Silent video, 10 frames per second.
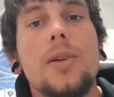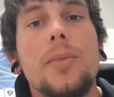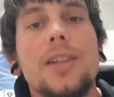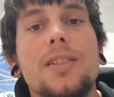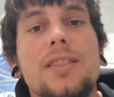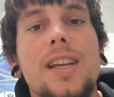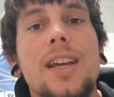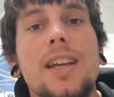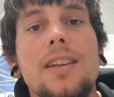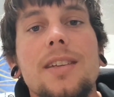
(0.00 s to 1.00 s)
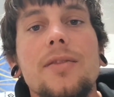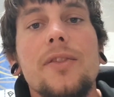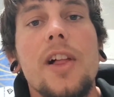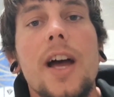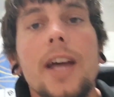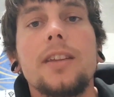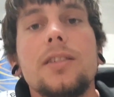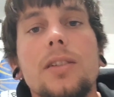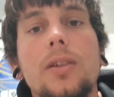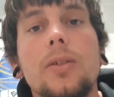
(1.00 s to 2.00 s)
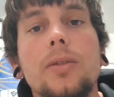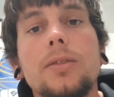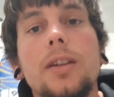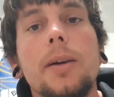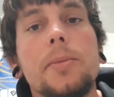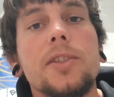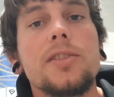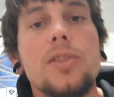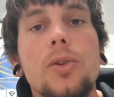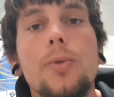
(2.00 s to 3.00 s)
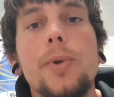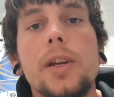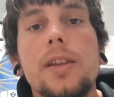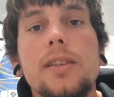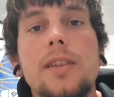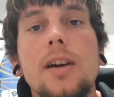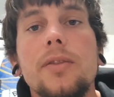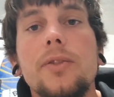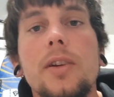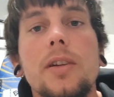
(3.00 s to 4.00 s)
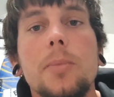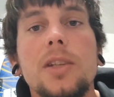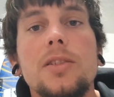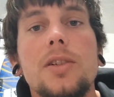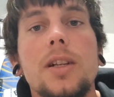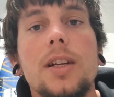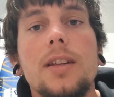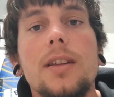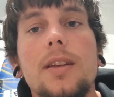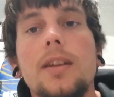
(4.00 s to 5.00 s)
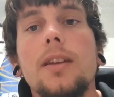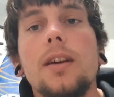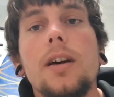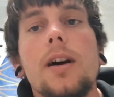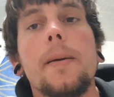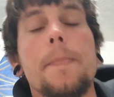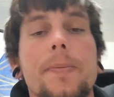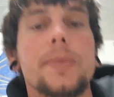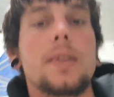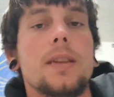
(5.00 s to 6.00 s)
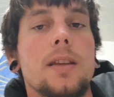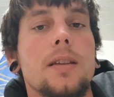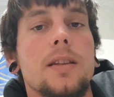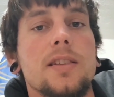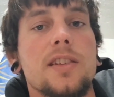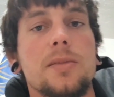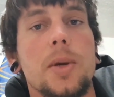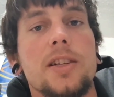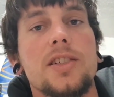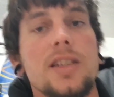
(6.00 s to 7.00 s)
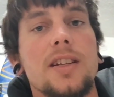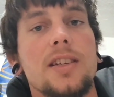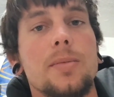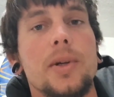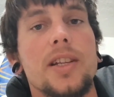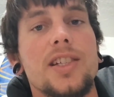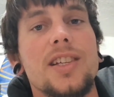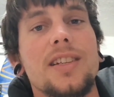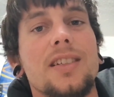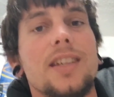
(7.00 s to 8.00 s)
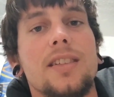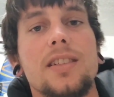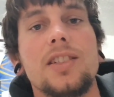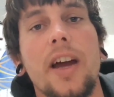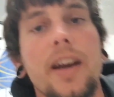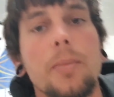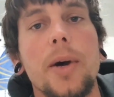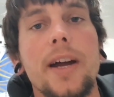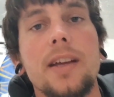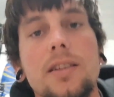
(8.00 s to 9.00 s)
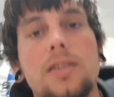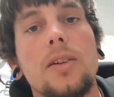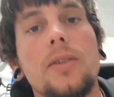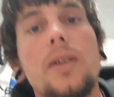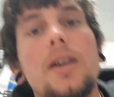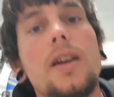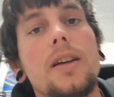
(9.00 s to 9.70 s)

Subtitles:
pretty much sand and flat, so I'm just doing wheelies out front of my street. The suspension, it's pretty cheesy, it's a China bike, so